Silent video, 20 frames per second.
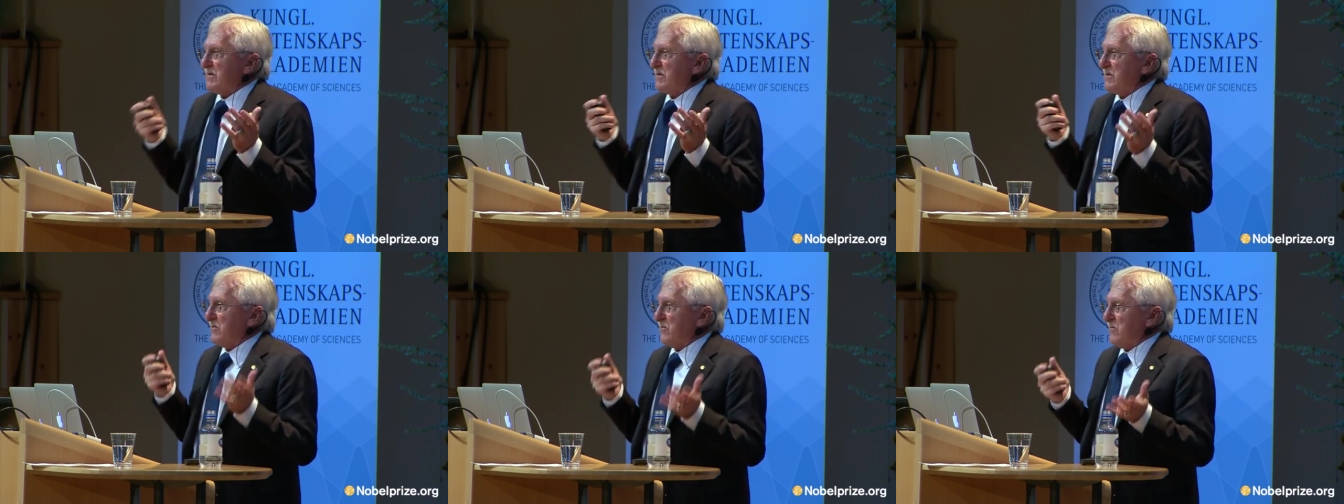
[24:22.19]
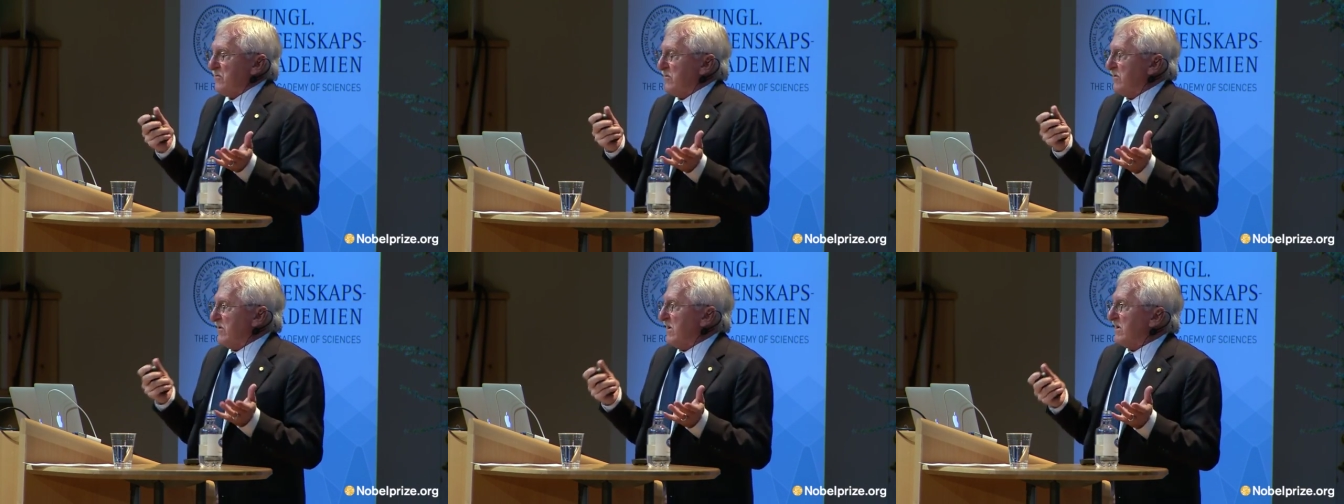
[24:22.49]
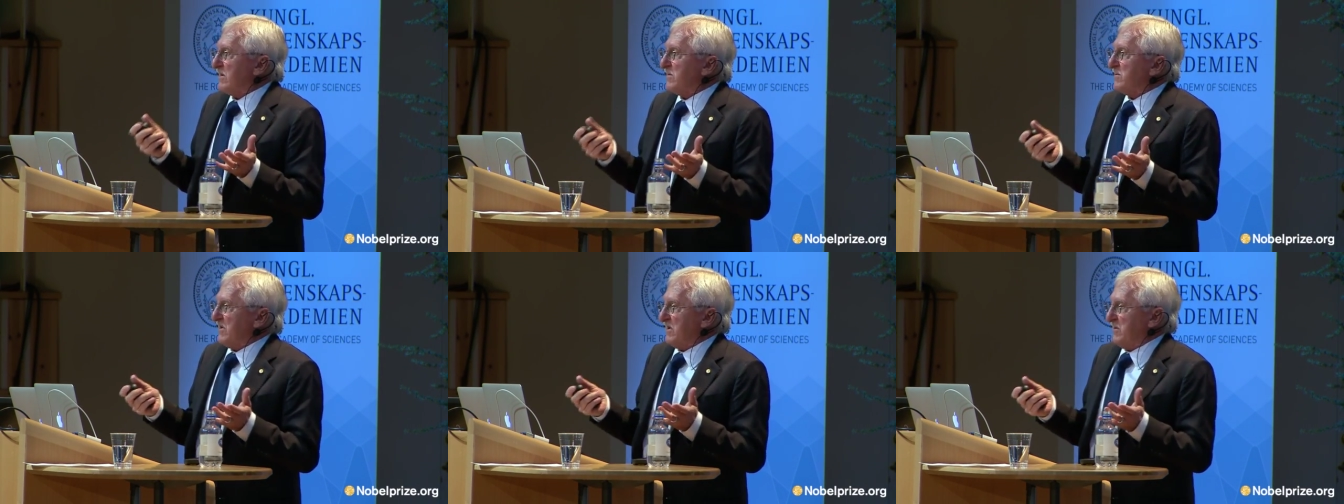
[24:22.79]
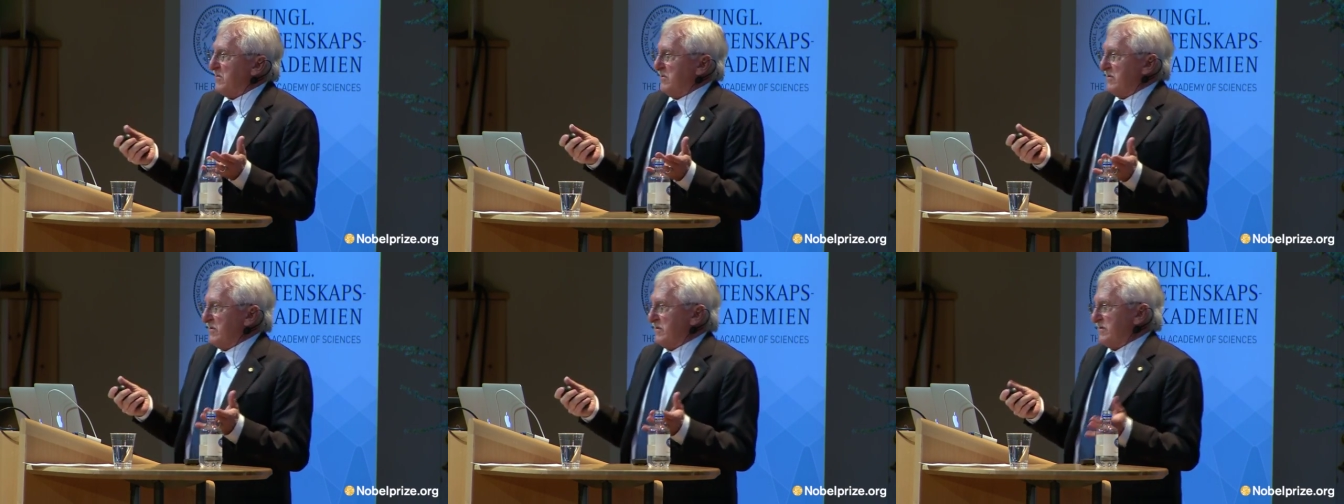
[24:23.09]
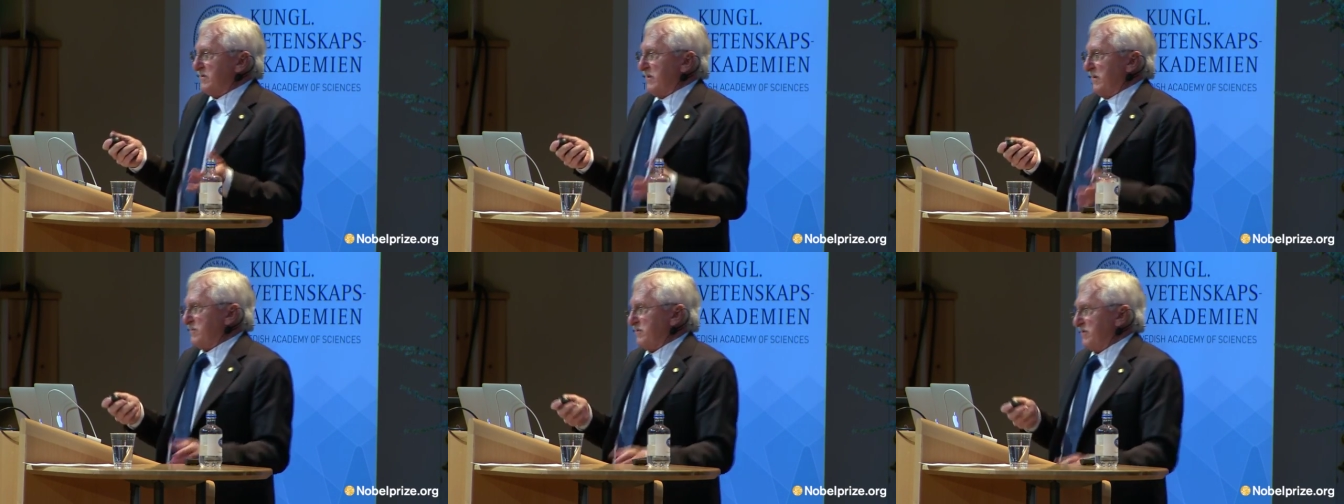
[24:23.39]
incredibly poor
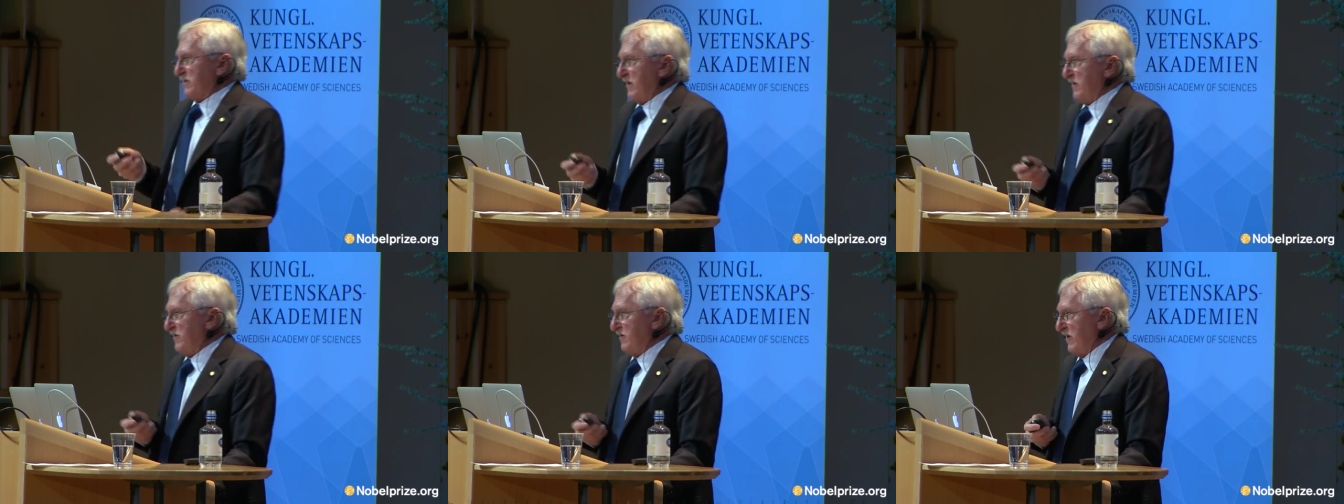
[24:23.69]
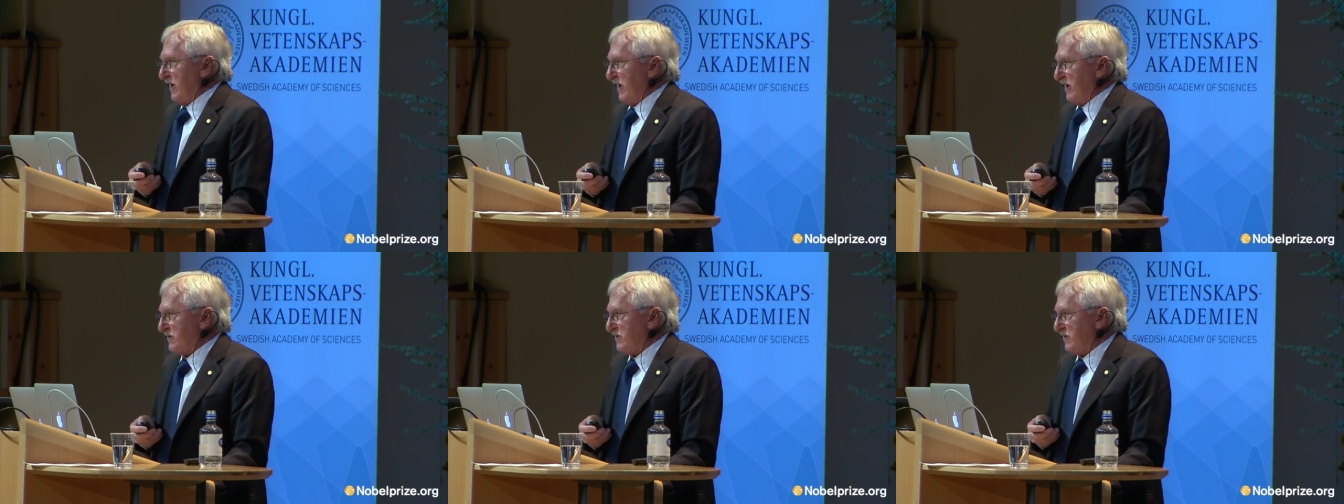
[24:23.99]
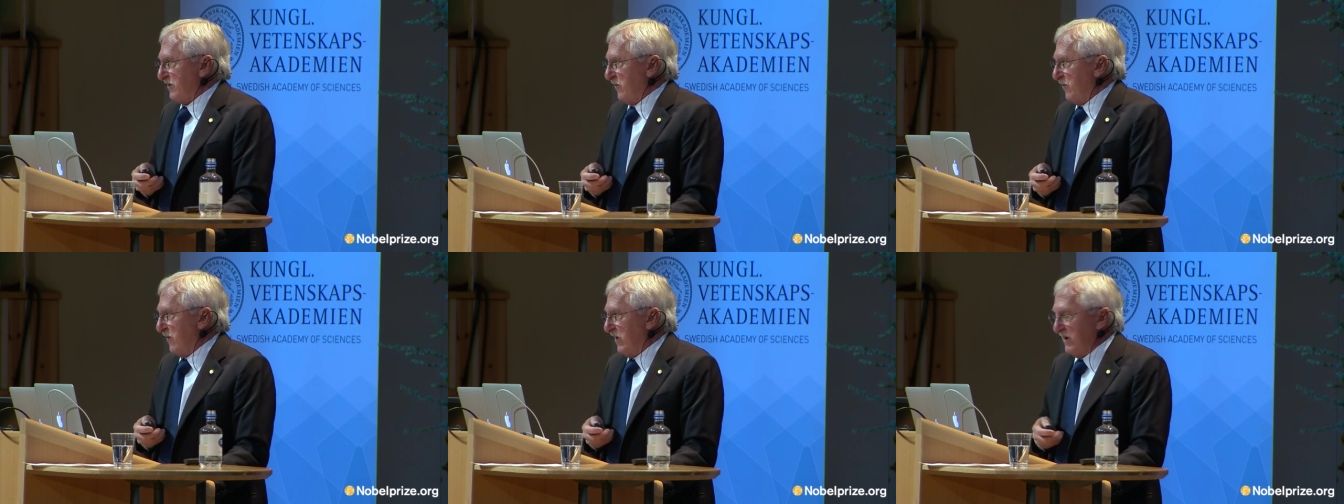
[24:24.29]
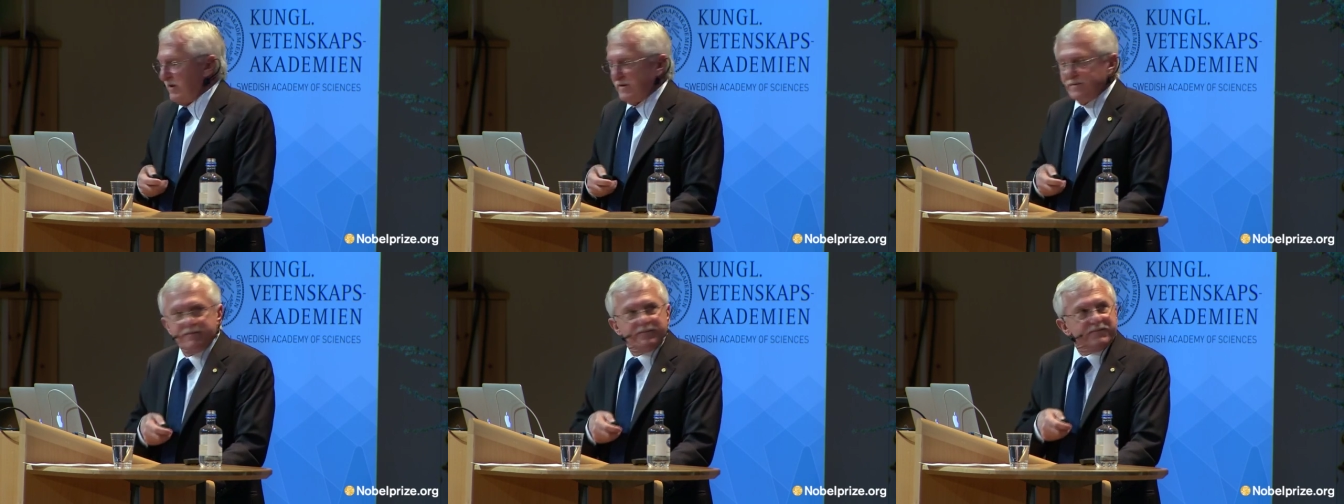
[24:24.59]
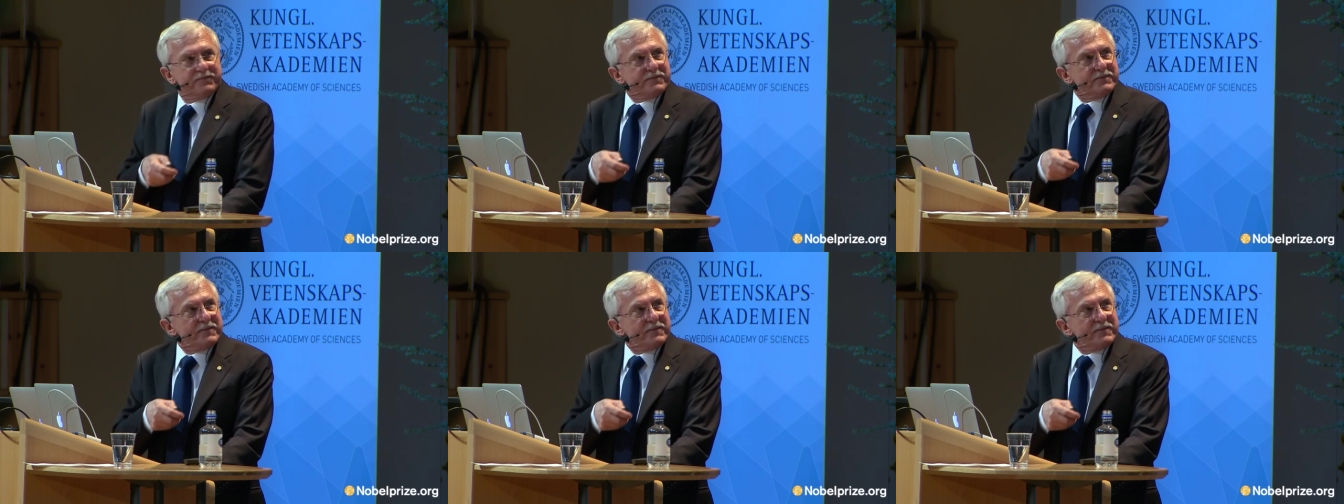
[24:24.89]
substrate for EXO1,